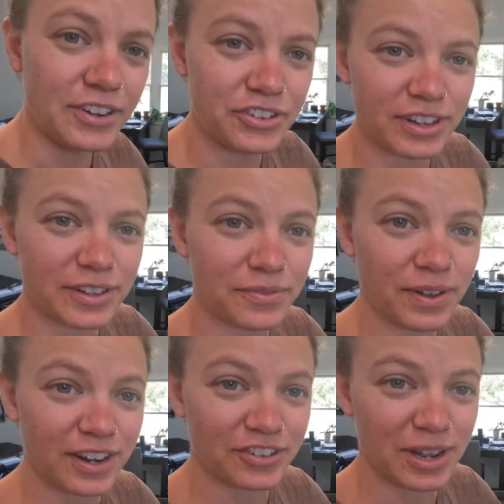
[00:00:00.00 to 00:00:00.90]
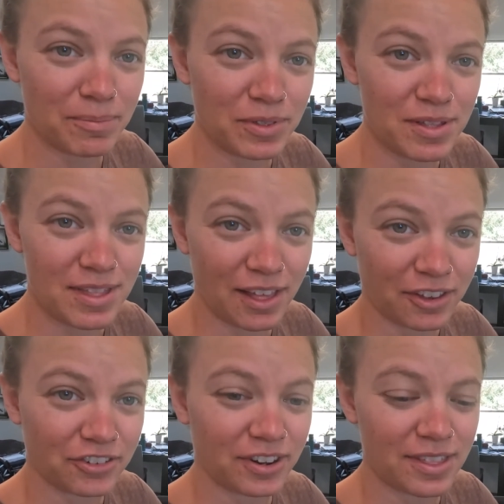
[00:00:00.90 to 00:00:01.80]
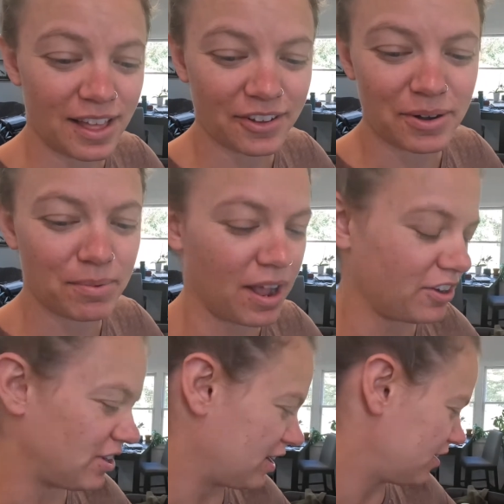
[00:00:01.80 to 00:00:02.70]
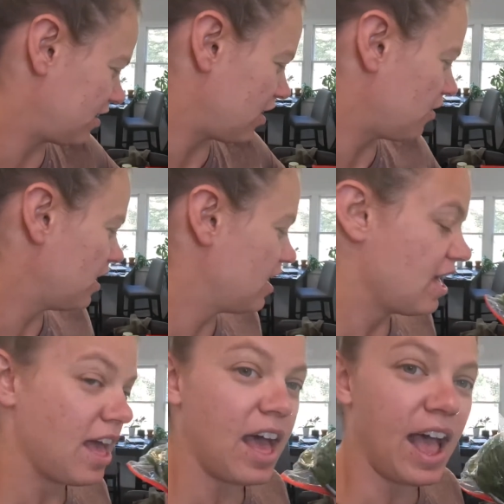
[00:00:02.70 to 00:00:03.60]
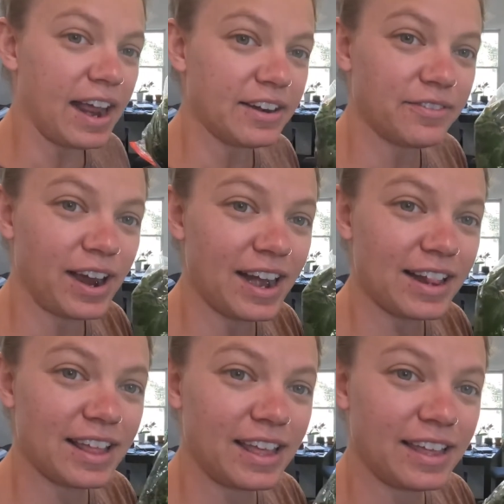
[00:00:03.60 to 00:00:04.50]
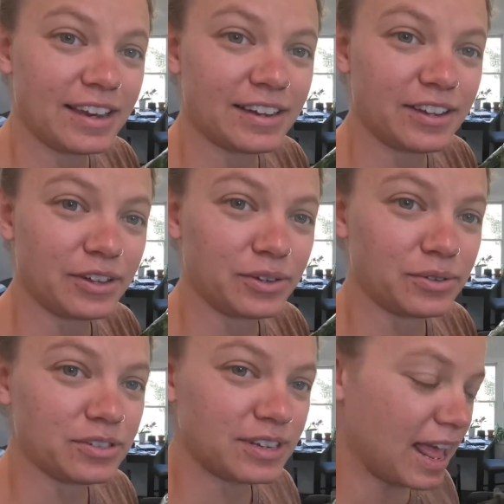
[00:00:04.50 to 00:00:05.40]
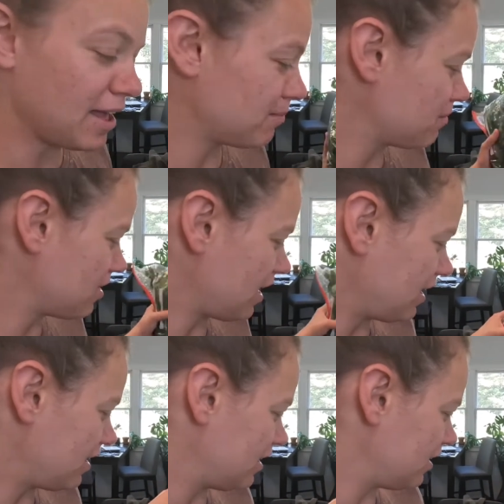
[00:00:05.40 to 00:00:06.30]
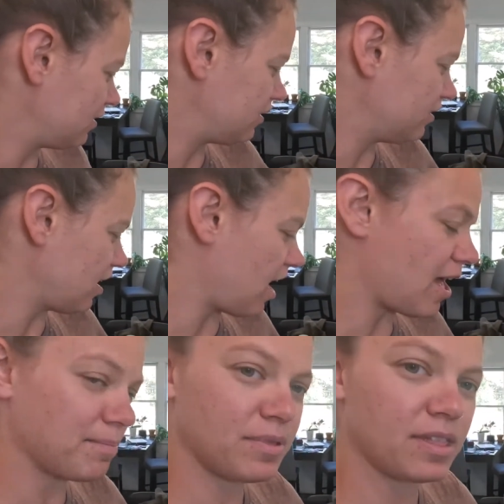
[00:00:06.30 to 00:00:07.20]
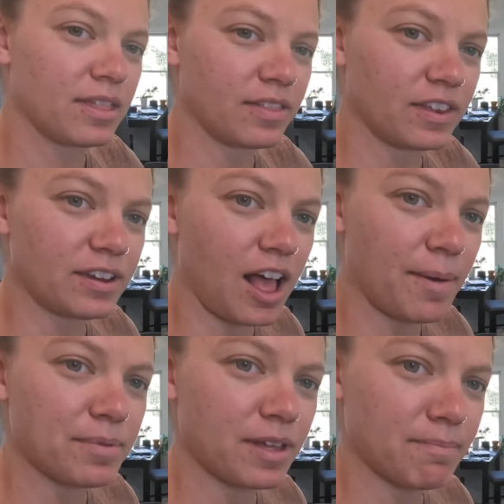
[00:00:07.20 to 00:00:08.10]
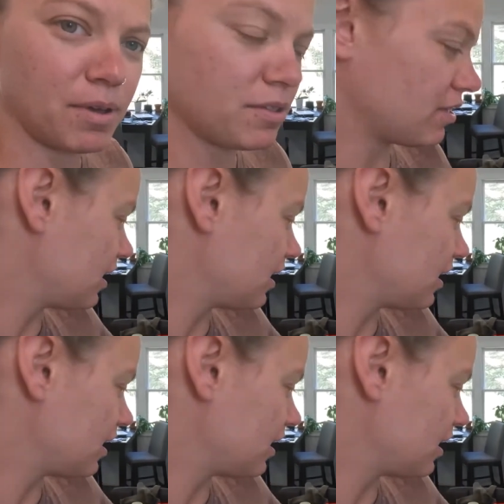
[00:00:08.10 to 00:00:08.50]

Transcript: just finished up this celery project, so I divided it into stems and tops. The tops I'm mostly